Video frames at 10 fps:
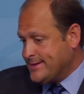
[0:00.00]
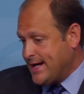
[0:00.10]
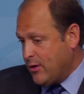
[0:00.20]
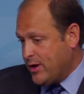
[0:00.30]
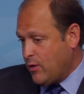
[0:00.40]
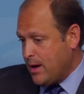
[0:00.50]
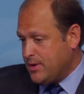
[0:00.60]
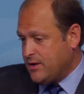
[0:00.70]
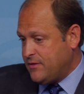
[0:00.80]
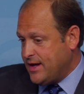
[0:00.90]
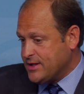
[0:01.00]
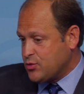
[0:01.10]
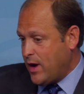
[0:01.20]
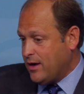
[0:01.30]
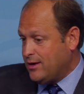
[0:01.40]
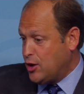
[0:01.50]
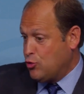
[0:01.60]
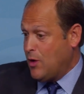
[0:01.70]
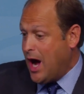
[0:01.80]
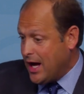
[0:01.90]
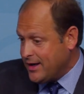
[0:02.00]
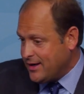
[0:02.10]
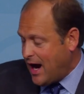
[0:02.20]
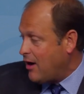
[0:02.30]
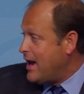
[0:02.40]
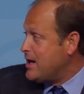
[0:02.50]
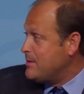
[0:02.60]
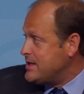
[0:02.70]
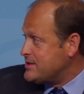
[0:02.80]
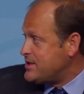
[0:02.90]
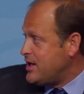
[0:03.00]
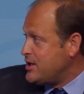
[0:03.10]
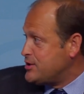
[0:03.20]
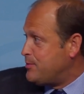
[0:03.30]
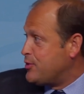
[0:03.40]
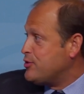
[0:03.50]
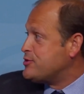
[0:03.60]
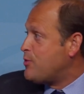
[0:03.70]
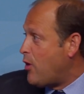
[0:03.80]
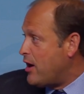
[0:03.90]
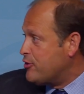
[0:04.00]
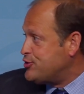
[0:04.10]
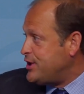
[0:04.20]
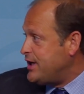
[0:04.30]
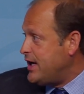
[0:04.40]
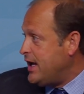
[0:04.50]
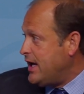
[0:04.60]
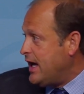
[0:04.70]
Saudi Arabia, Venezuela, Iran, our enemies, to produce more energy.